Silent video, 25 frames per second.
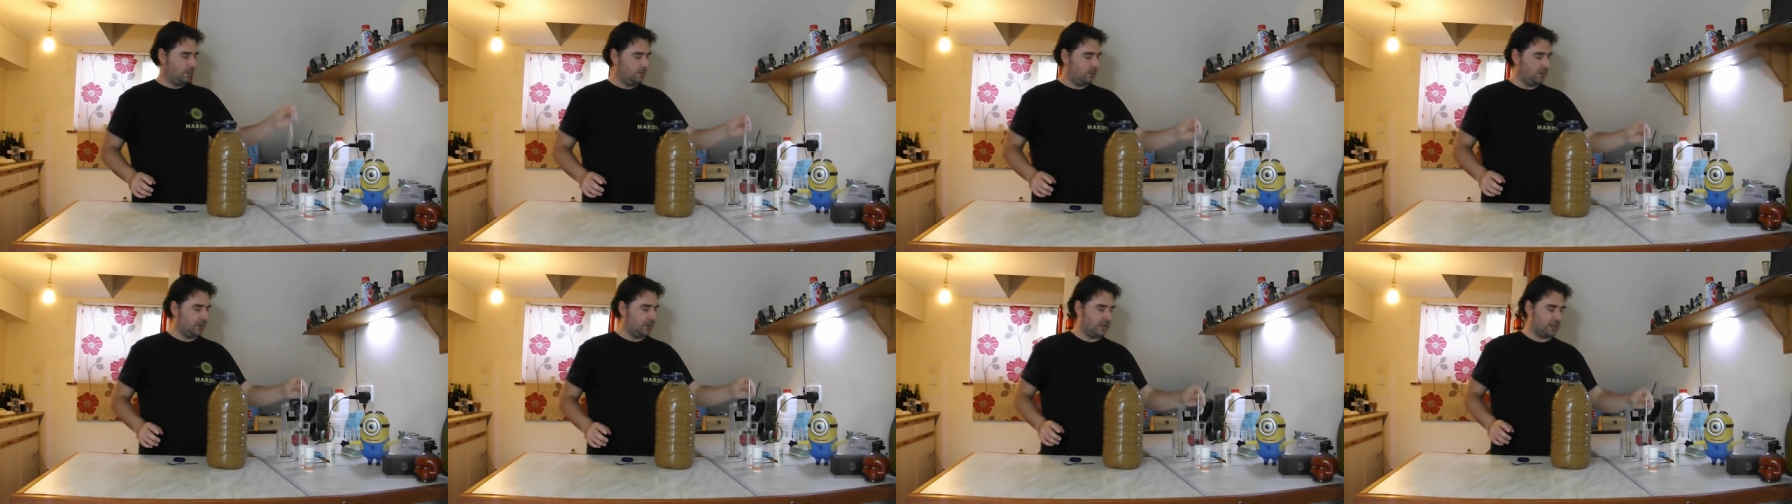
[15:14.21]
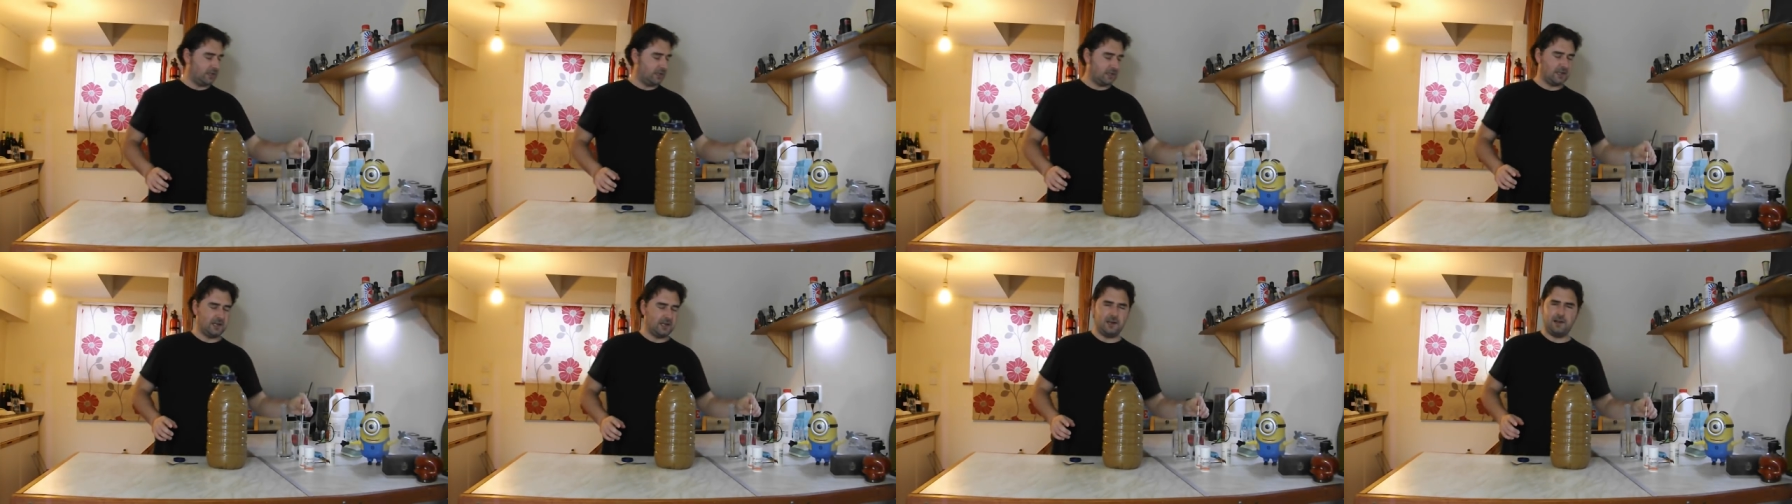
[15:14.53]
which
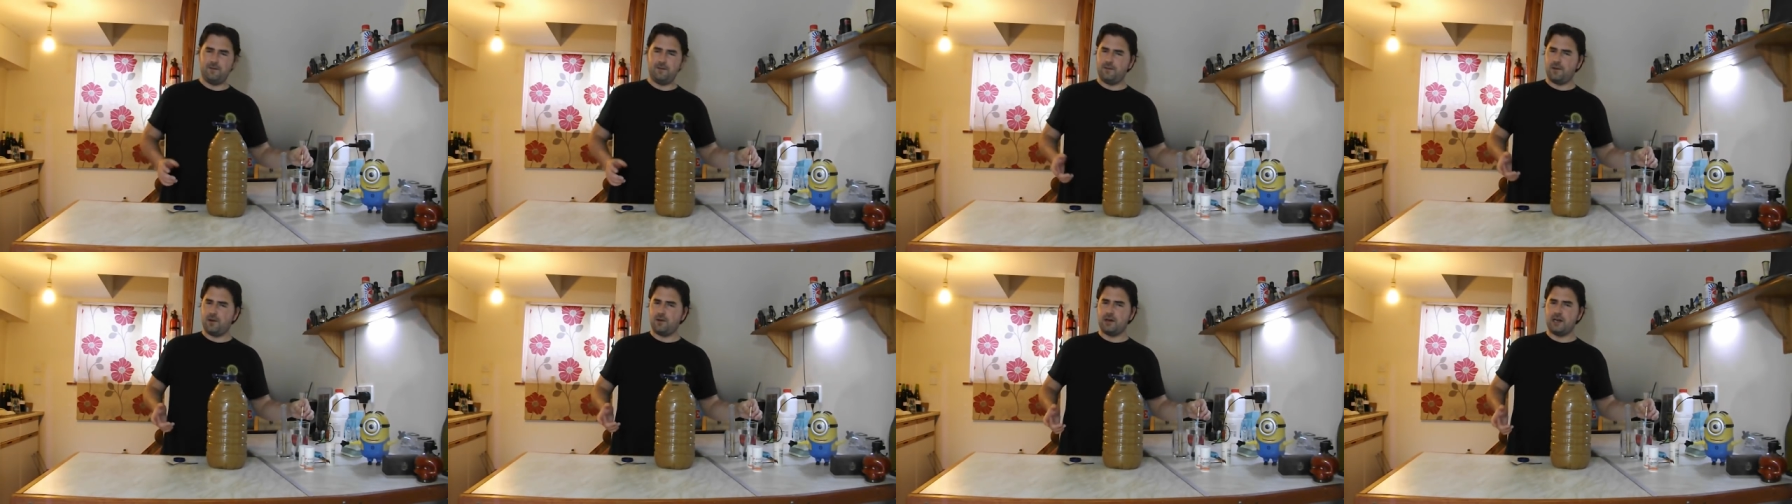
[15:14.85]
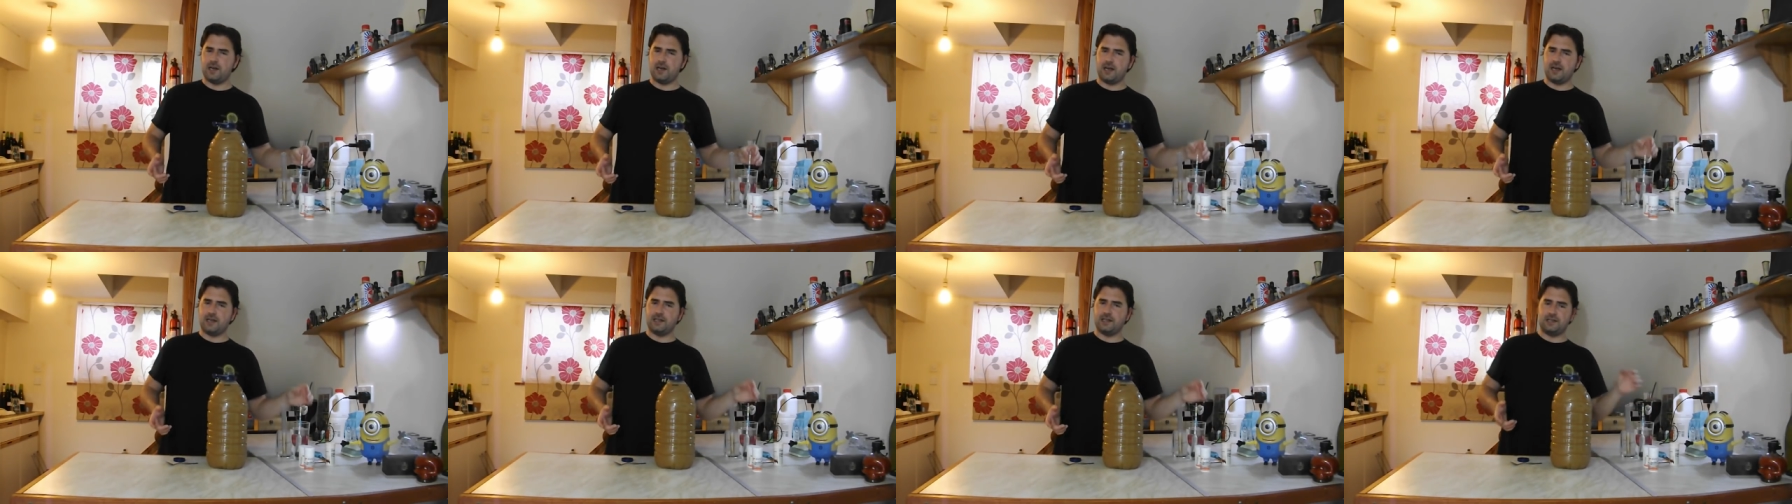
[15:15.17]
is a
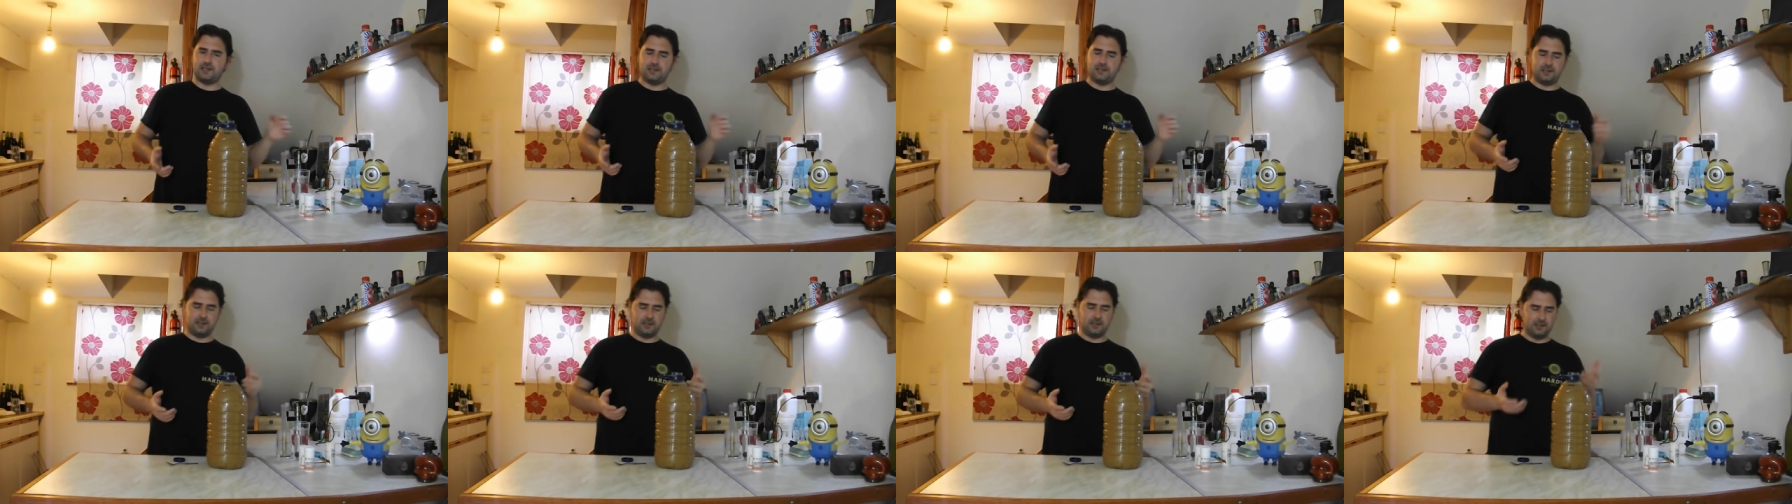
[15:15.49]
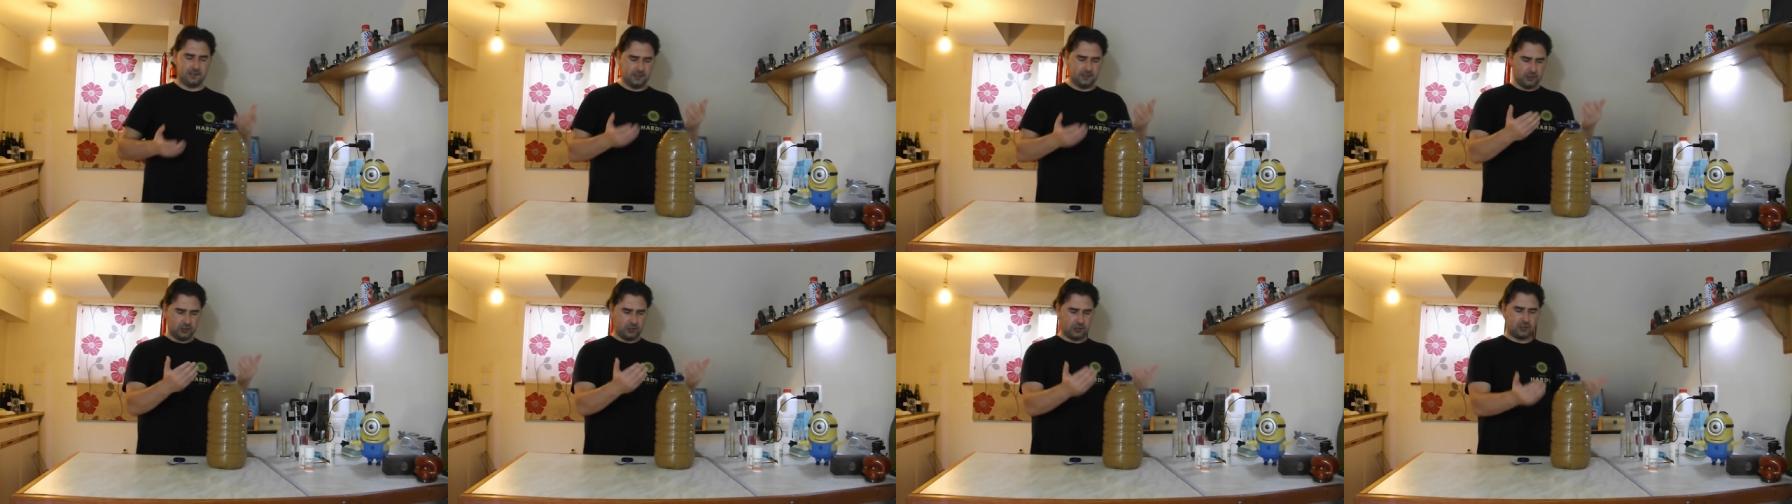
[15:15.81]
very nice,
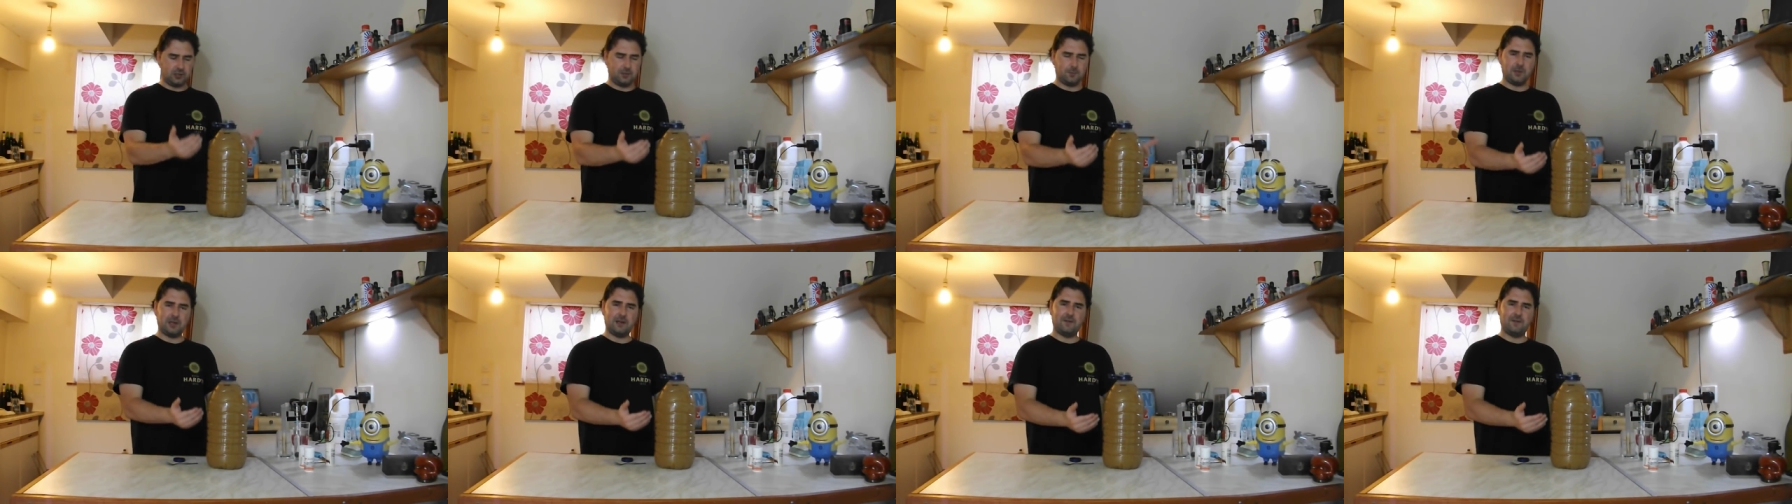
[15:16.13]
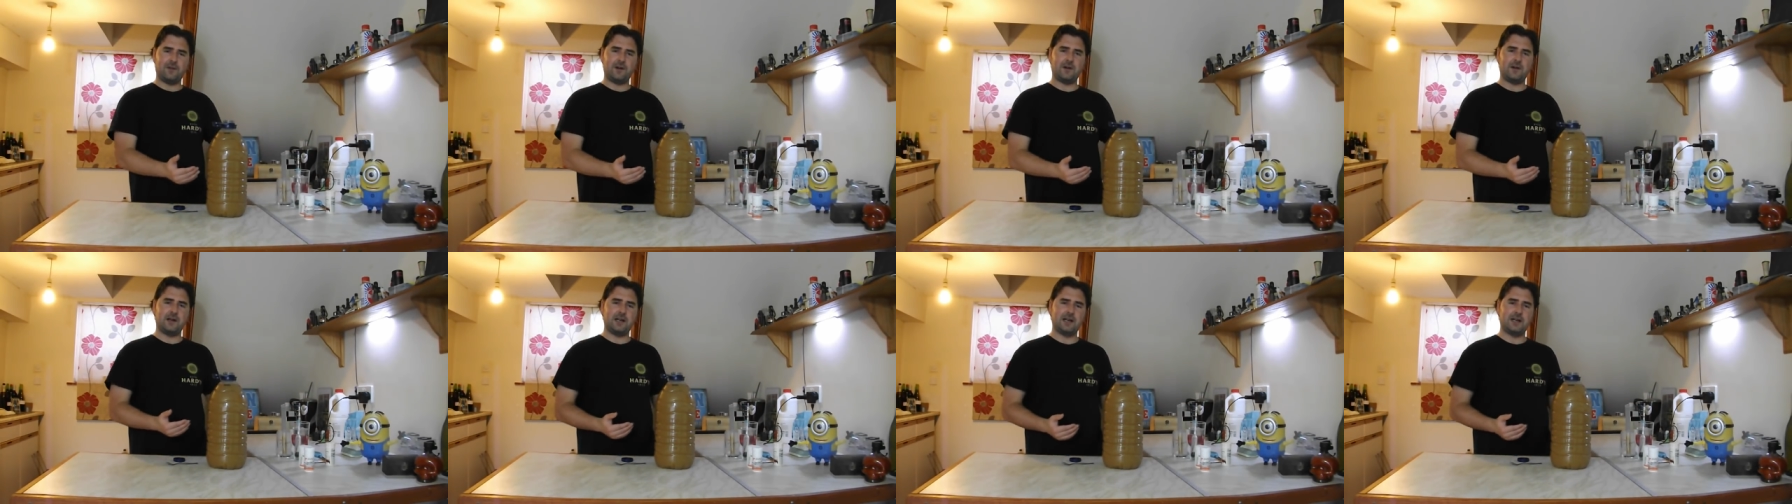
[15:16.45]
should be a
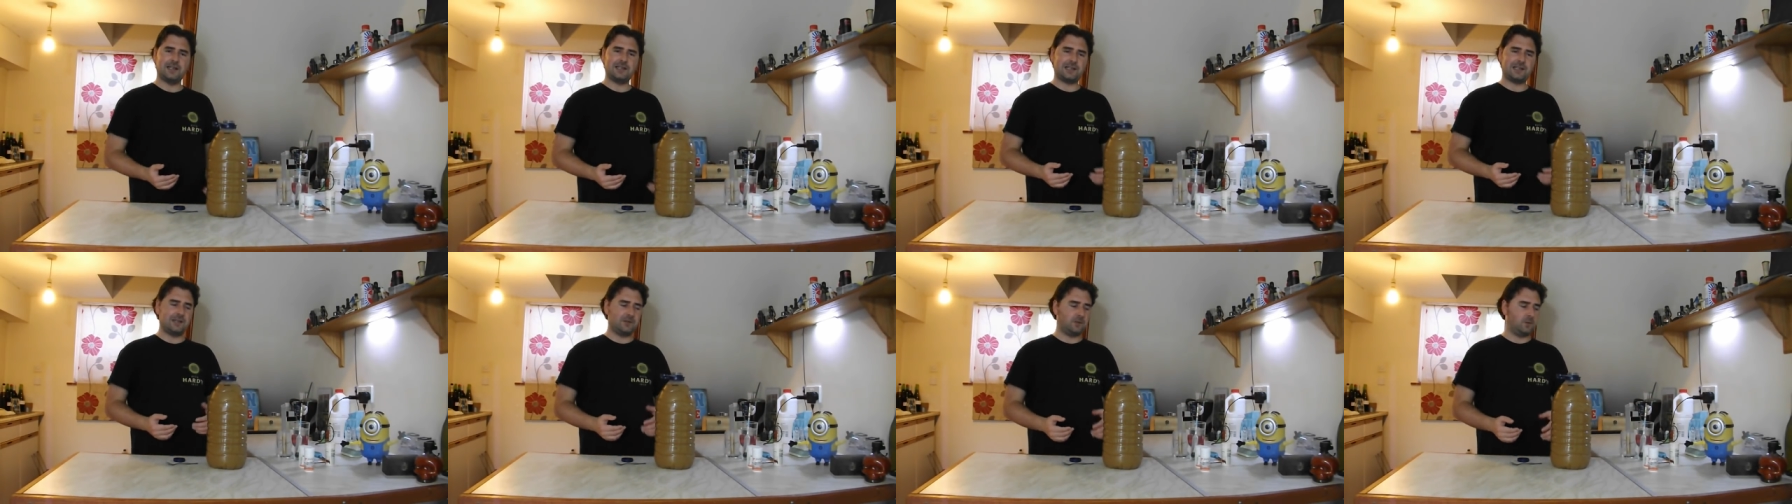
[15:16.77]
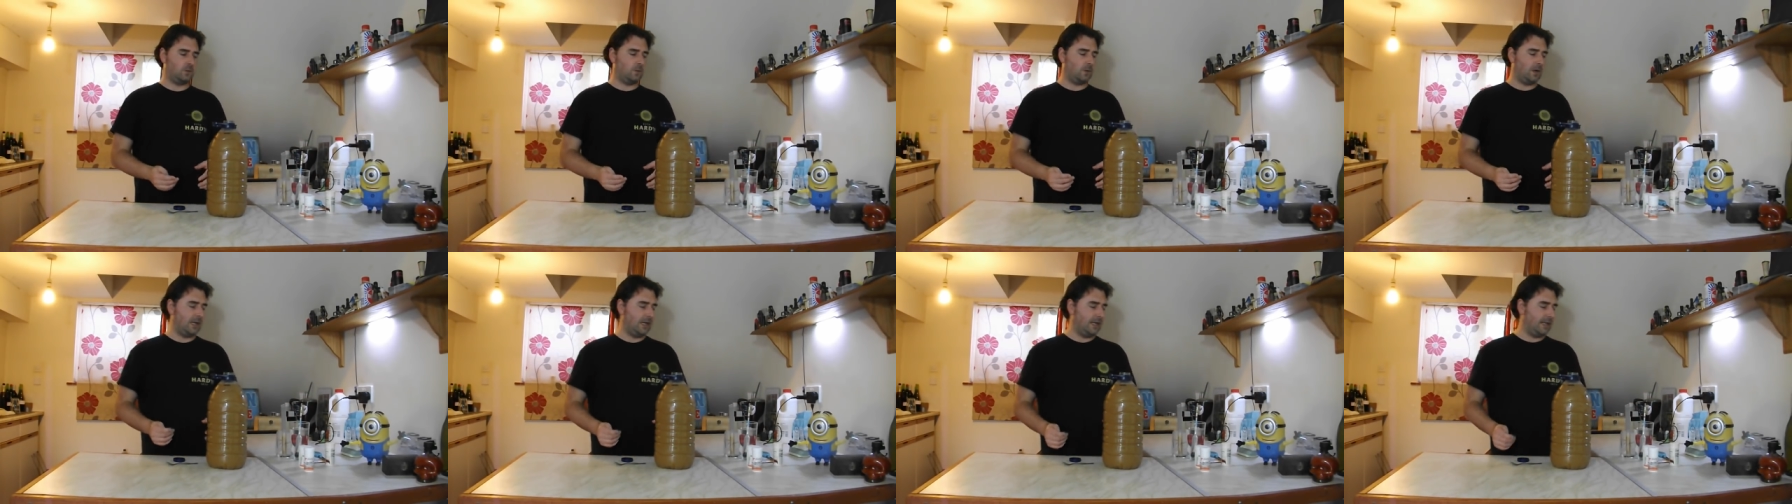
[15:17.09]
very nice little
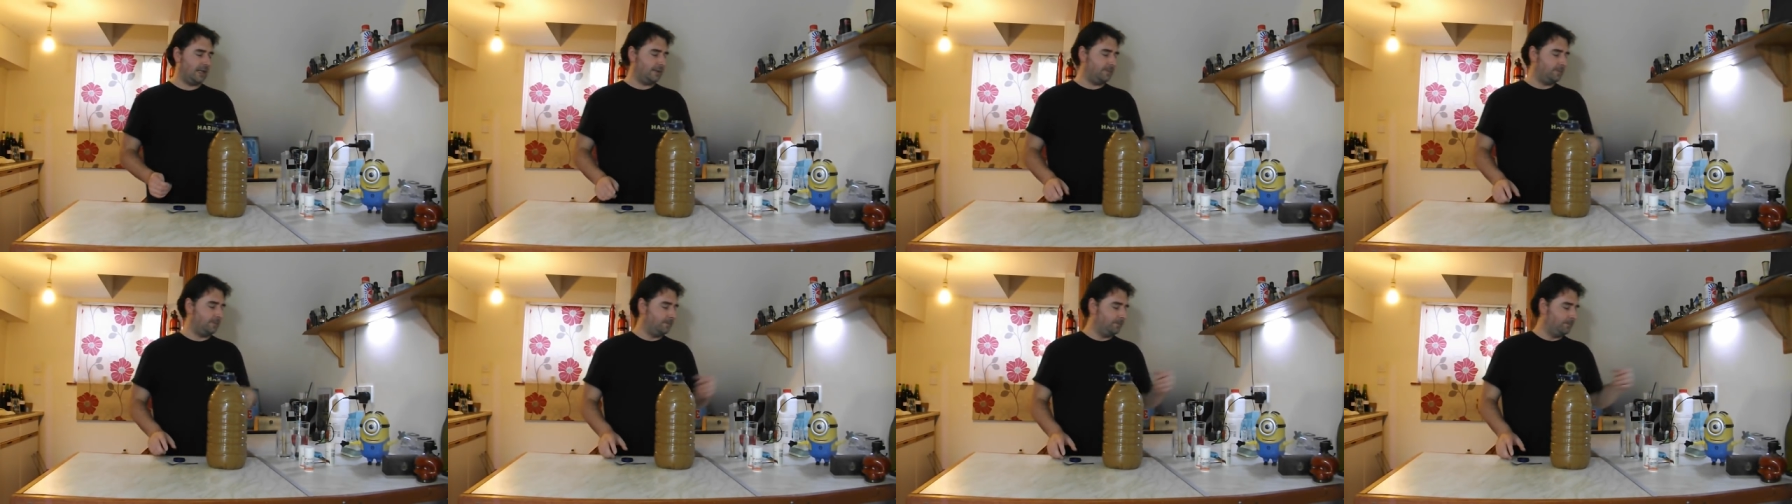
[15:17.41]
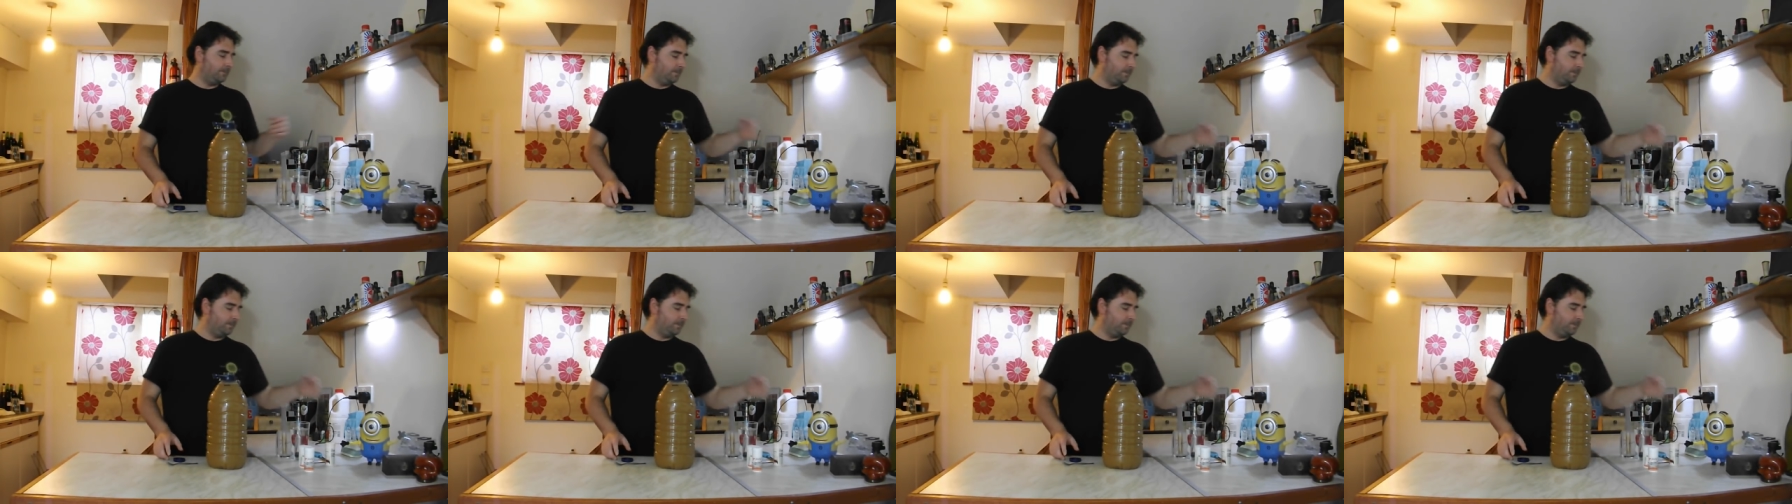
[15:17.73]
wine.